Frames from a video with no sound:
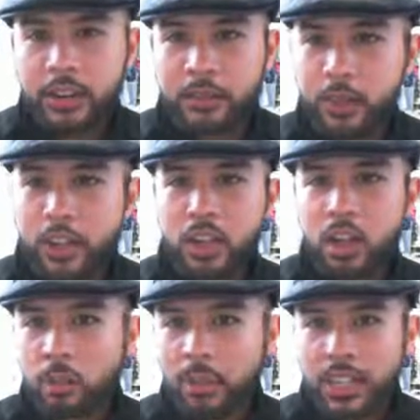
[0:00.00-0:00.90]
And if you can
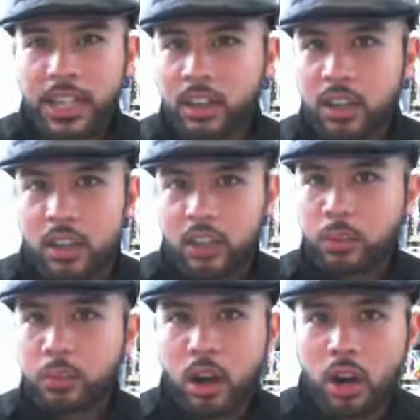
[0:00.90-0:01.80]
call me again
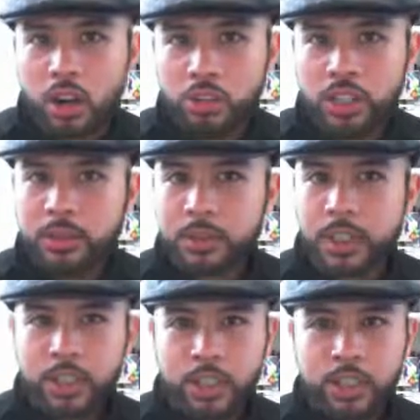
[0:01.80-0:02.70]
tomorrow, just to
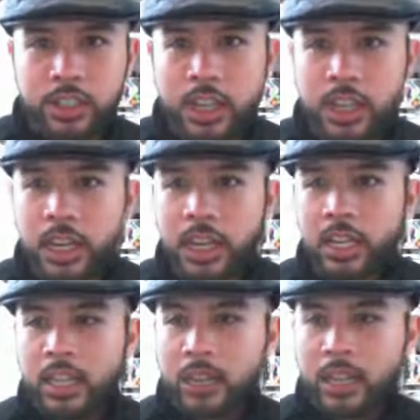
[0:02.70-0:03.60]
make sure that
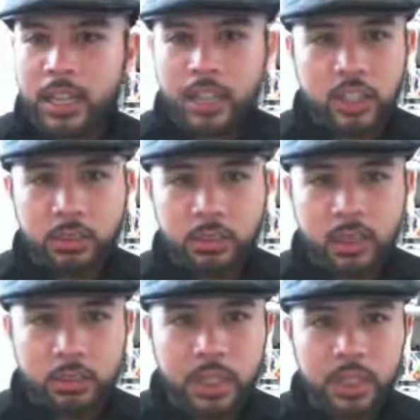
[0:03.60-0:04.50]
I got to check
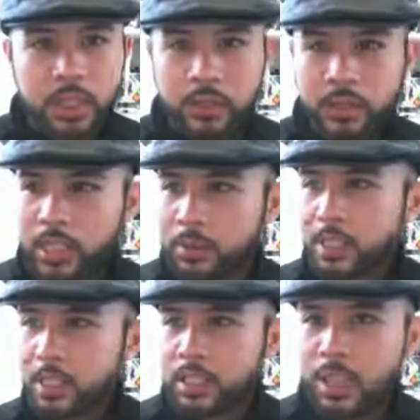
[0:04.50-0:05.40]
with the missus every
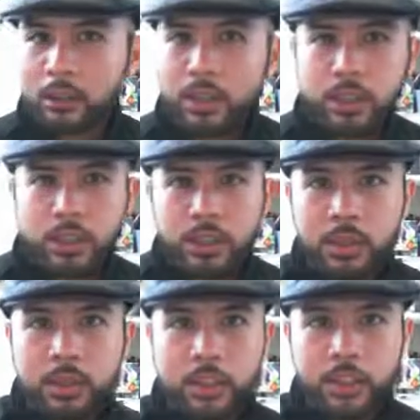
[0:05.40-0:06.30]
time I decide we're doing
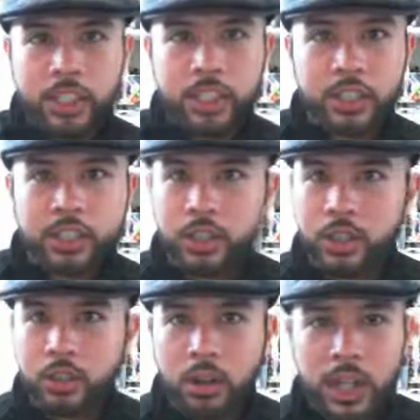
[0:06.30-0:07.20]
something, and she doesn't
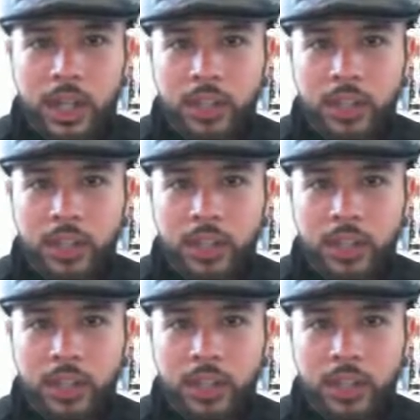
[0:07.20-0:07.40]
know.